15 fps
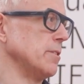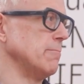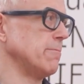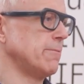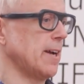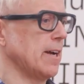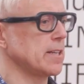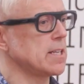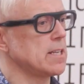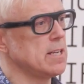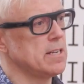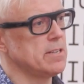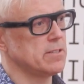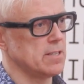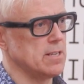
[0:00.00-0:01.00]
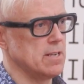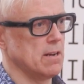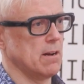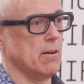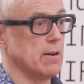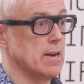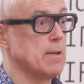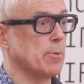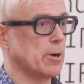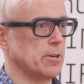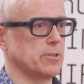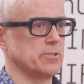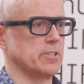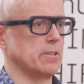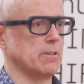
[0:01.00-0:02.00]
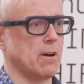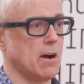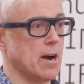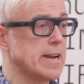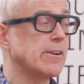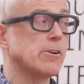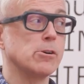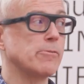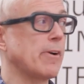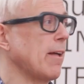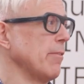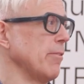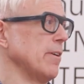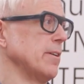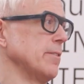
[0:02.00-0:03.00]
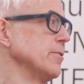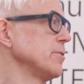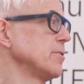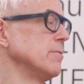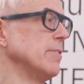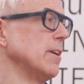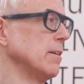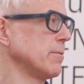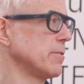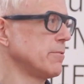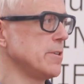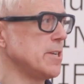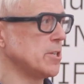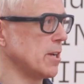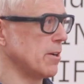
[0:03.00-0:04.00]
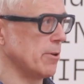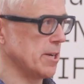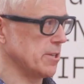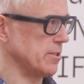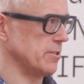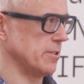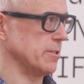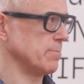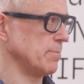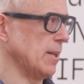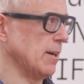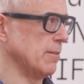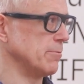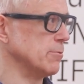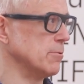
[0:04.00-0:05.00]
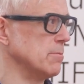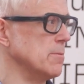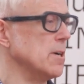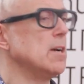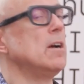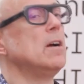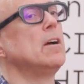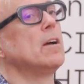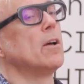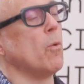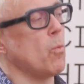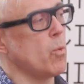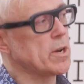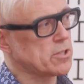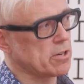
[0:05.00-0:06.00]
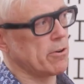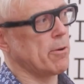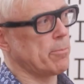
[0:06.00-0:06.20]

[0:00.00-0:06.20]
In fact, he's the only person I know of out there that's developed 3 generations of this platform, which are